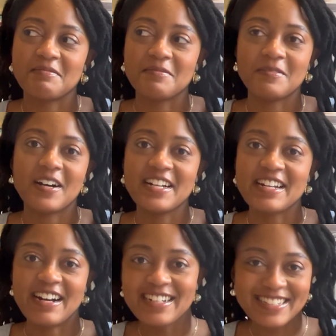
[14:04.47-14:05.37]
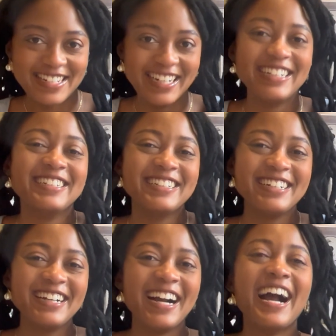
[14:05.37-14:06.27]
why not?
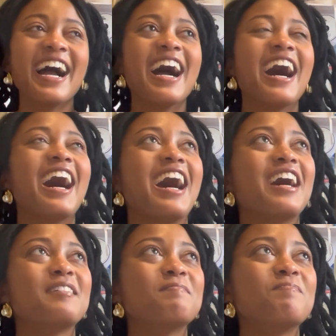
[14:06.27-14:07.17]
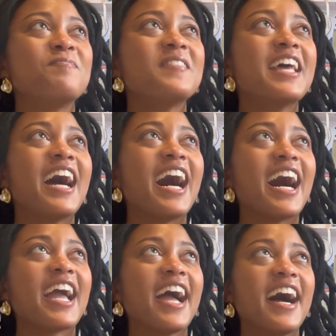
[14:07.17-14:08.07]

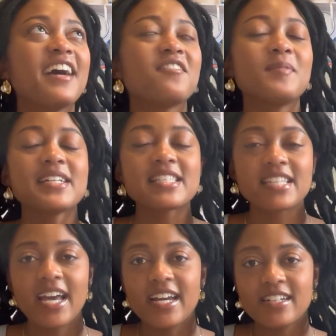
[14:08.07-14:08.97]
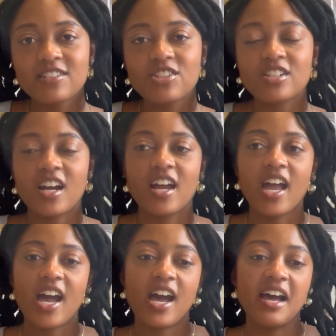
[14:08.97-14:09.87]
I have my sketch, I
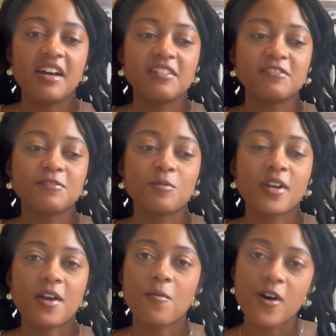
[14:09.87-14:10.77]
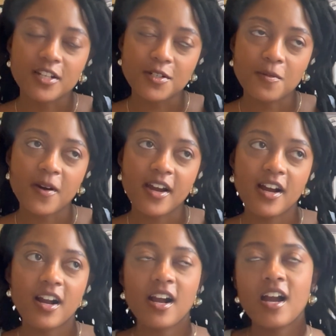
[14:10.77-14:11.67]
have what I want to
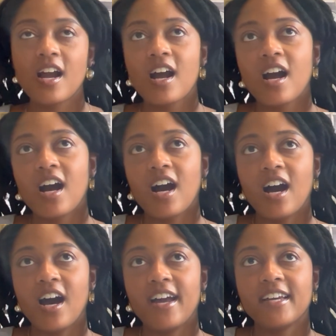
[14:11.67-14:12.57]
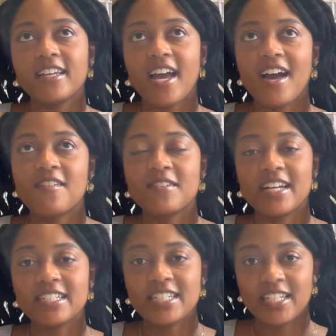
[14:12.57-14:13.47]
wear, I have an
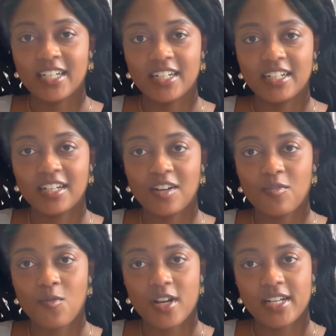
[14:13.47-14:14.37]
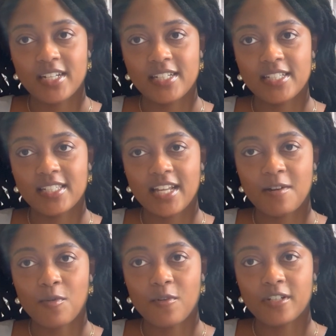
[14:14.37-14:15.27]
idea of what it is that
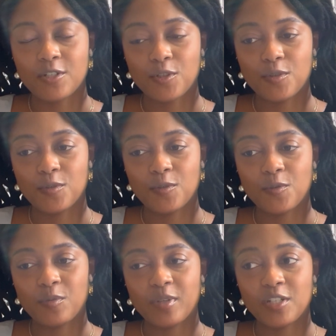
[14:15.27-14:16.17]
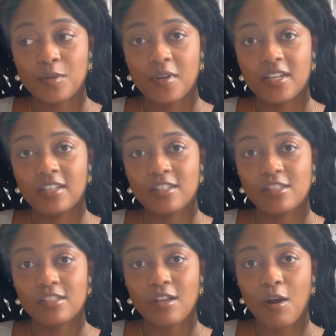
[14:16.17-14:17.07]
I'm going to be doing.
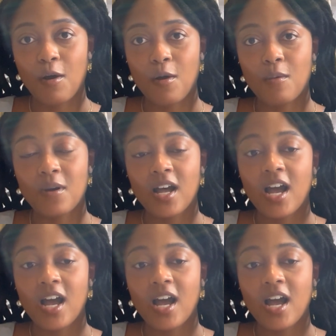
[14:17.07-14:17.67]
So